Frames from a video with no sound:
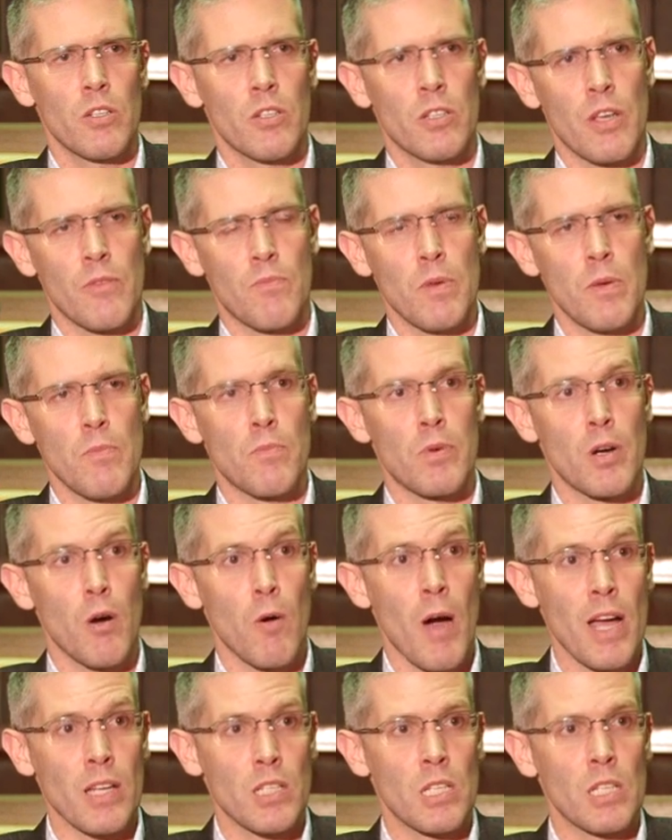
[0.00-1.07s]
They've been
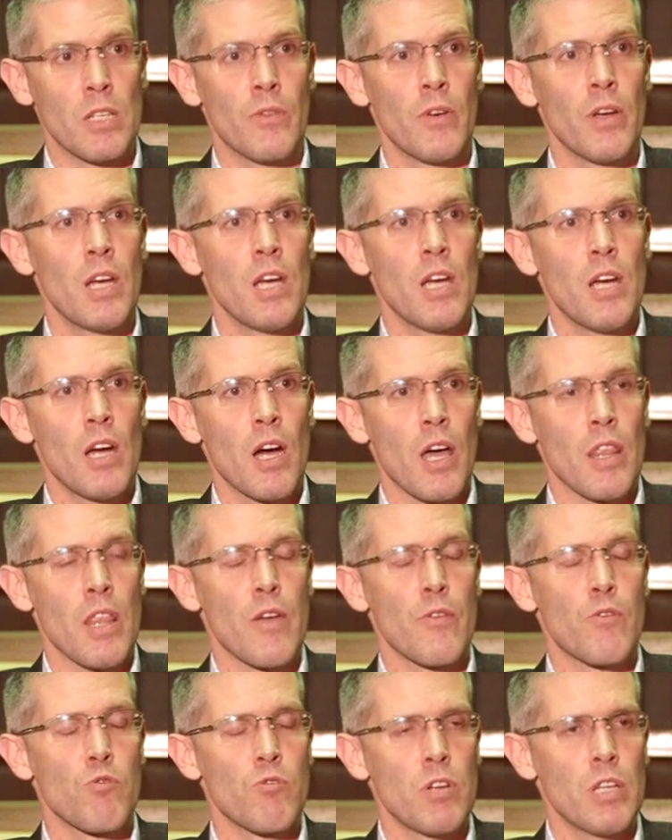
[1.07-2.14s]
proactive, and
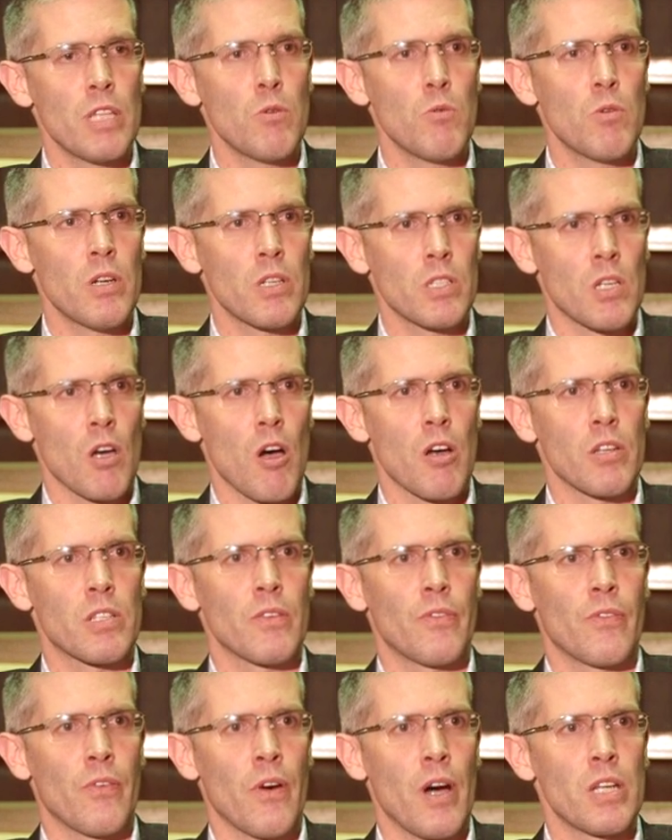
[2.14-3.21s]
they've really worked hard to
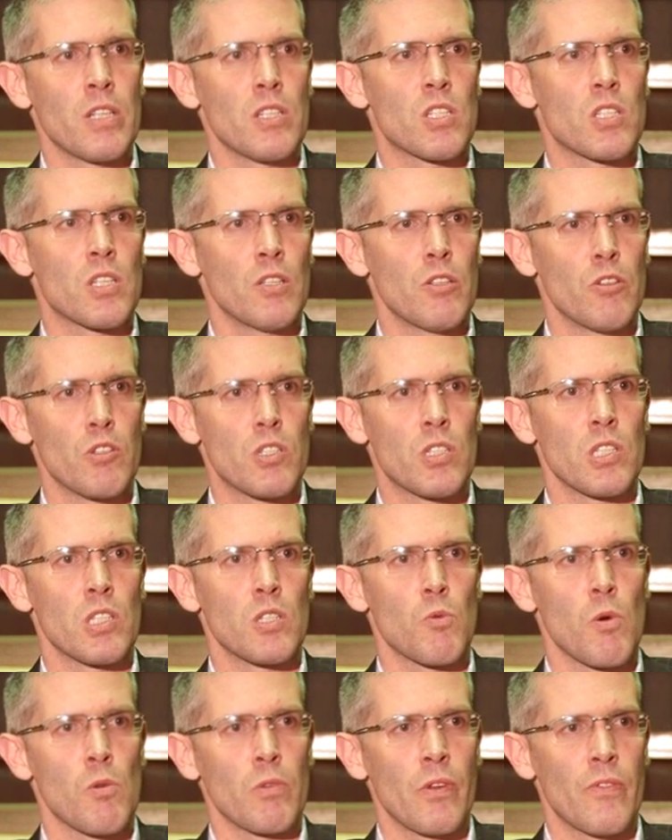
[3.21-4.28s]
find
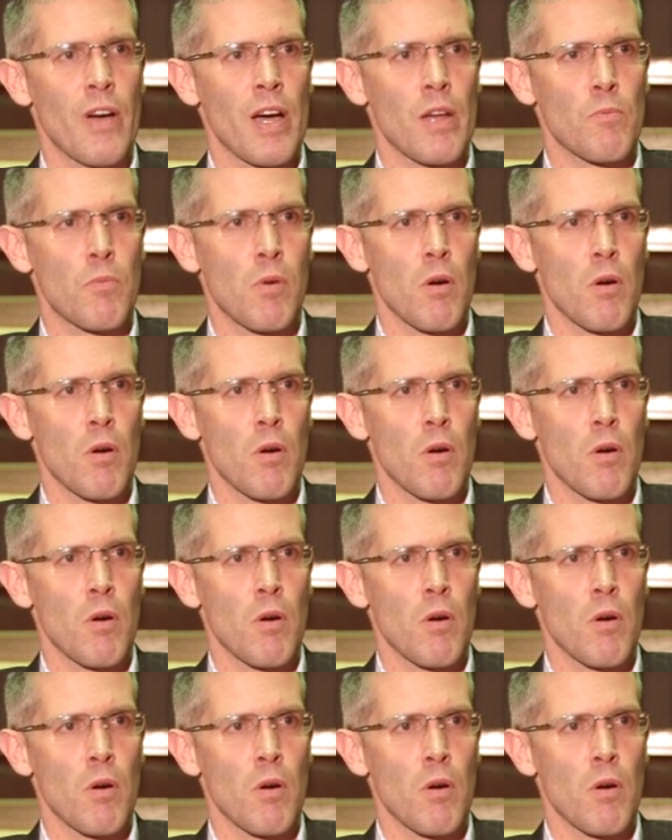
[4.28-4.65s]
solutions when we've had